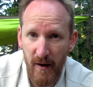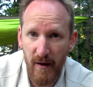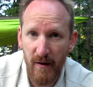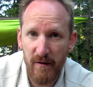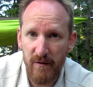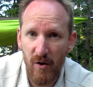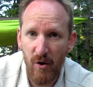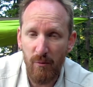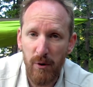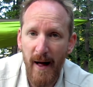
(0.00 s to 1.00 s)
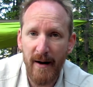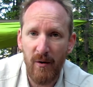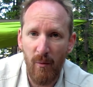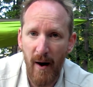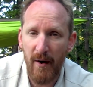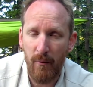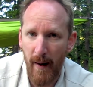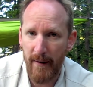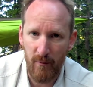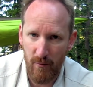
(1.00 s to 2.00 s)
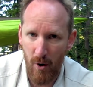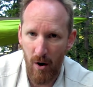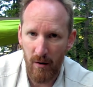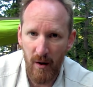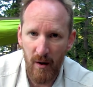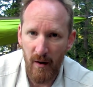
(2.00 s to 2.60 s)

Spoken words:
is no black and white, right and wrong.